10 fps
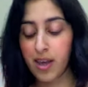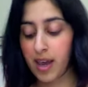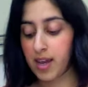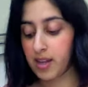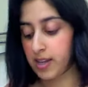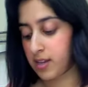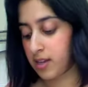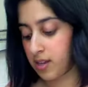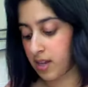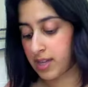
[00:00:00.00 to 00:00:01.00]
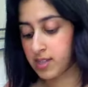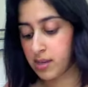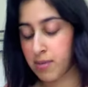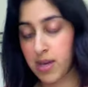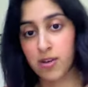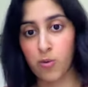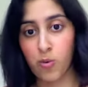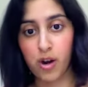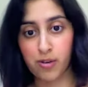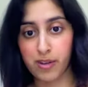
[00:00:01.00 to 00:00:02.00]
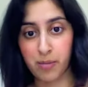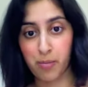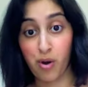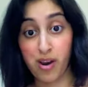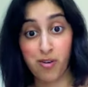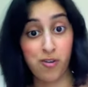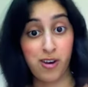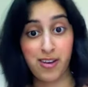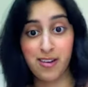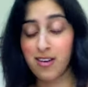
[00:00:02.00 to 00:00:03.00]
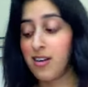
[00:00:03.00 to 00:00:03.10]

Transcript: And it like ends up making your water like a bright green.